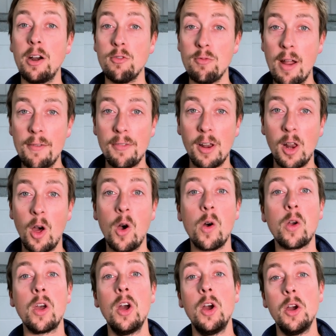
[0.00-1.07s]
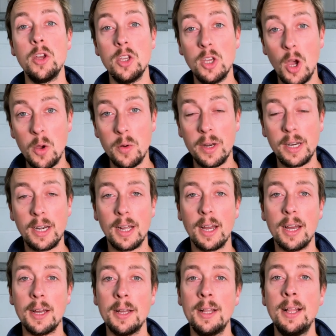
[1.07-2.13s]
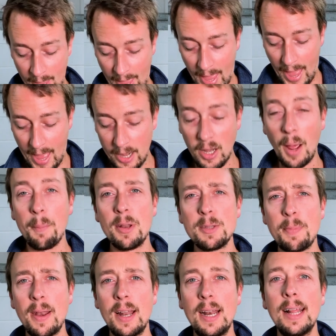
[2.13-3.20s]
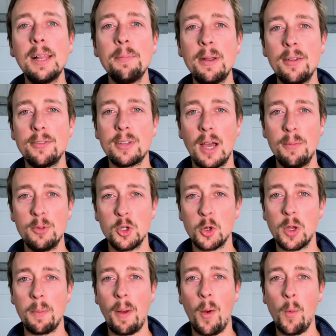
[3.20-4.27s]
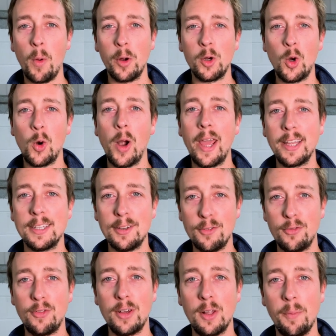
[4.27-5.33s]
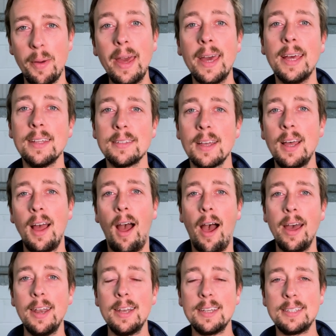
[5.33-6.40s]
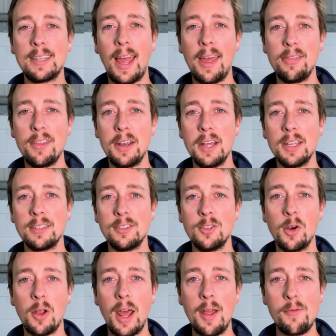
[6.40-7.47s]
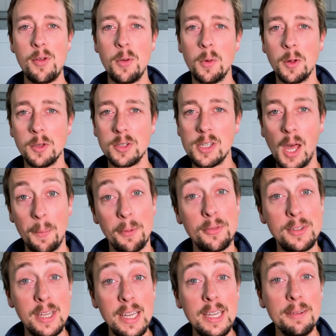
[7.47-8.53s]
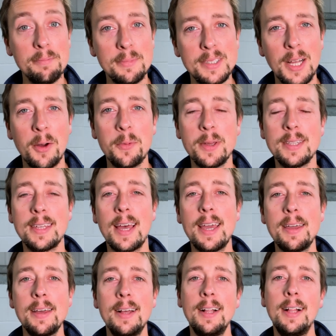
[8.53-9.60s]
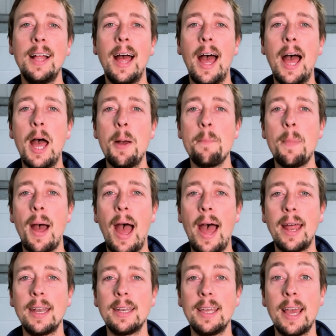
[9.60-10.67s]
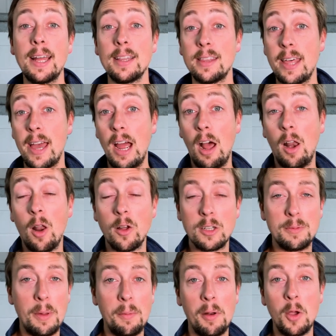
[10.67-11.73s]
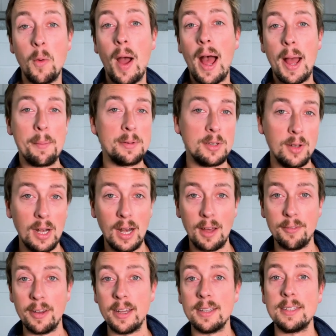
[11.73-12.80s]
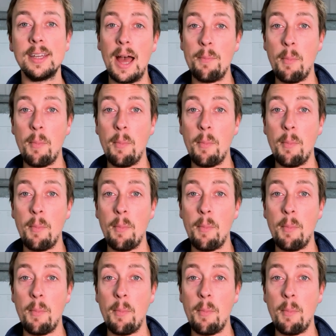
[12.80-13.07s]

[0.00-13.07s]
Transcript: Revelog, Yodica, and I'm going to spend a little bit of time talking about what a creative film is. I understand that it's not everyone's cup of tea, shall we say, and yet there are lots of people who absolutely love it.